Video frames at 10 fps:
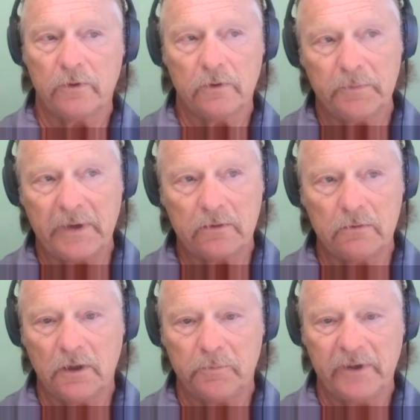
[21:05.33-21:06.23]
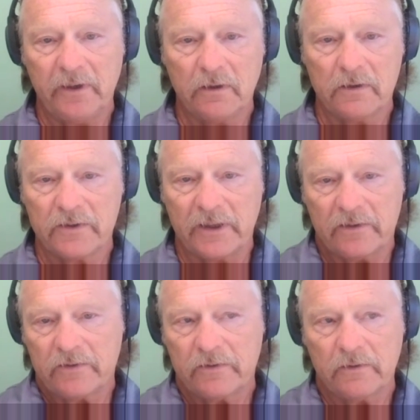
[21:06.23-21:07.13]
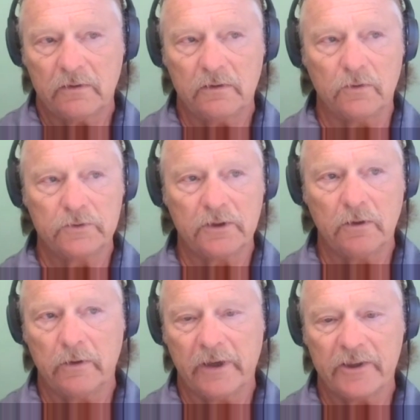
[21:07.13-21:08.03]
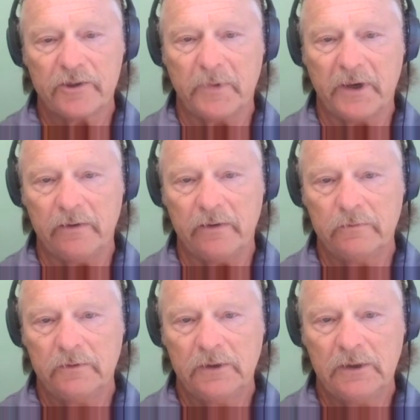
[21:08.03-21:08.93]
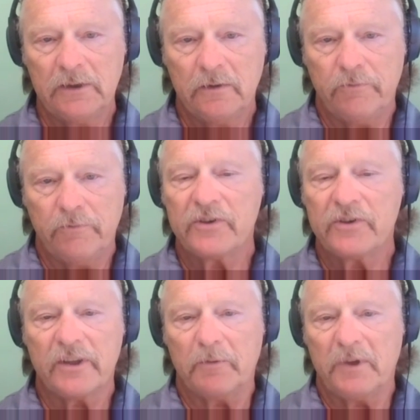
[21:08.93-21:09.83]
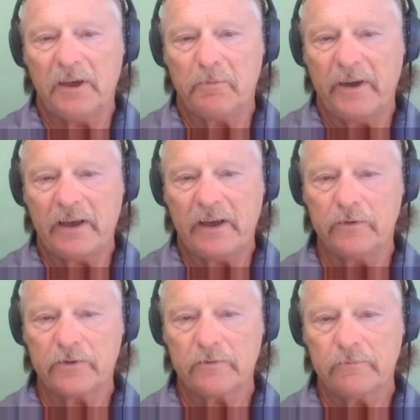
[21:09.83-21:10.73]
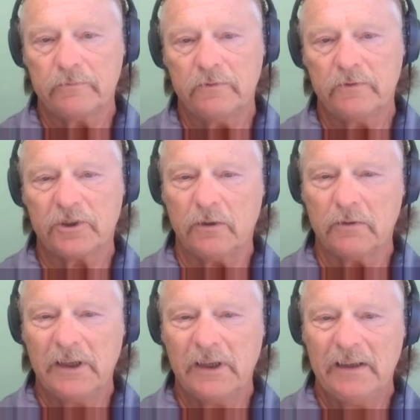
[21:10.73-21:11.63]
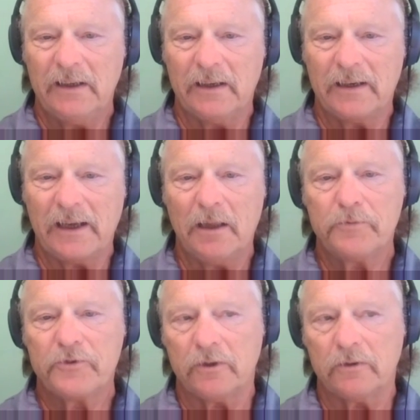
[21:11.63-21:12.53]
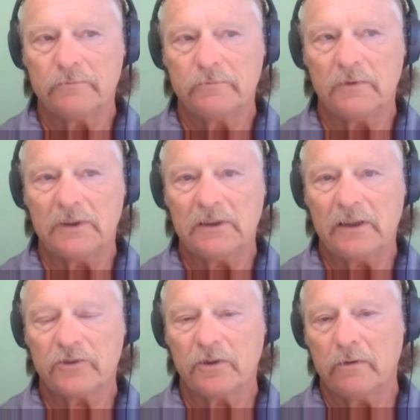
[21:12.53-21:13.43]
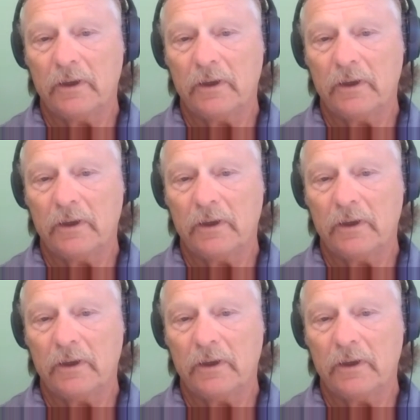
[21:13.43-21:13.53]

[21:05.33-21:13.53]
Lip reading: a tobacco company because that's going to go against my vision statement and my values. So it helps you, right? Mm-hmm. So,